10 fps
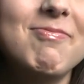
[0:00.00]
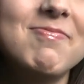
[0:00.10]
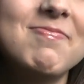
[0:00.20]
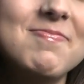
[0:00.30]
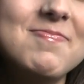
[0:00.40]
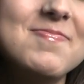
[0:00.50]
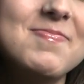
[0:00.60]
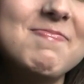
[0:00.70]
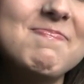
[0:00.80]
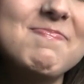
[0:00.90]
She
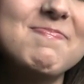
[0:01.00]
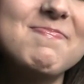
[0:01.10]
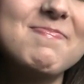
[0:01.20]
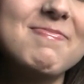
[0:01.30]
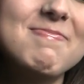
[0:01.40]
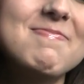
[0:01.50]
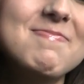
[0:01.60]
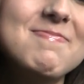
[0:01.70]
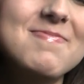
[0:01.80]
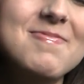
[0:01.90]
knows that's big.
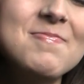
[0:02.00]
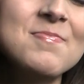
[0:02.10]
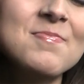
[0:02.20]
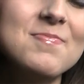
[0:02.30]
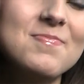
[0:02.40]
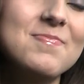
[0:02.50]
That's awesome.